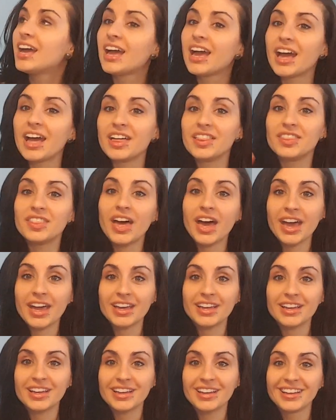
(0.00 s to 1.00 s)
And that
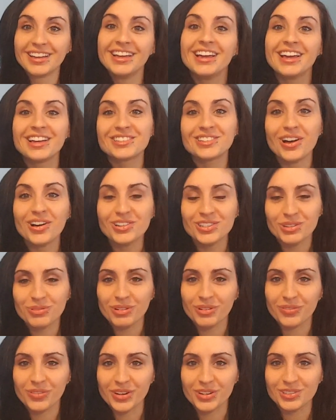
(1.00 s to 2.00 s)
is also
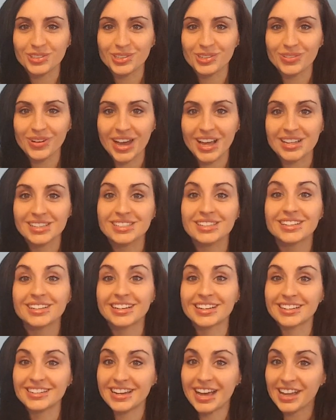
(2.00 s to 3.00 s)
referred to as
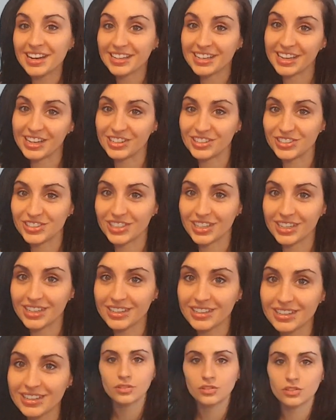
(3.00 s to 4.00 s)
kinetic energy.
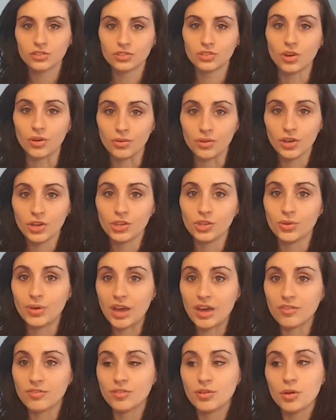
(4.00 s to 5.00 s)
So you
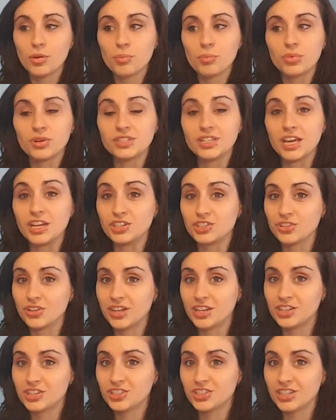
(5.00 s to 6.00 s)
have potential
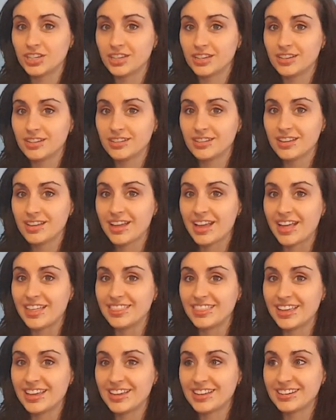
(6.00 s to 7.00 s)
energy, and
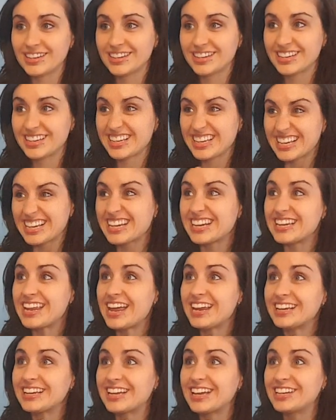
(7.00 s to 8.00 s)
then
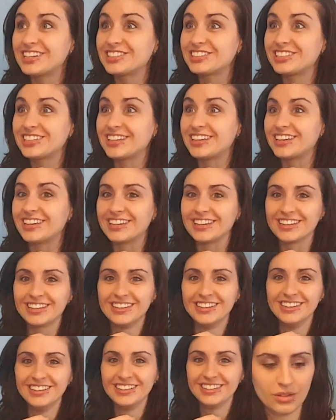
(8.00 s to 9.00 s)
kinetic energy.
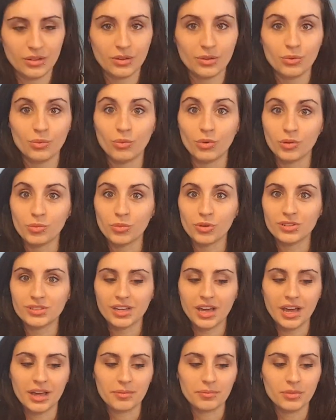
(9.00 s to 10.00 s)
One more
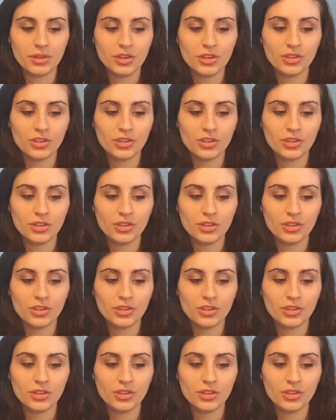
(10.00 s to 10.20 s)
time.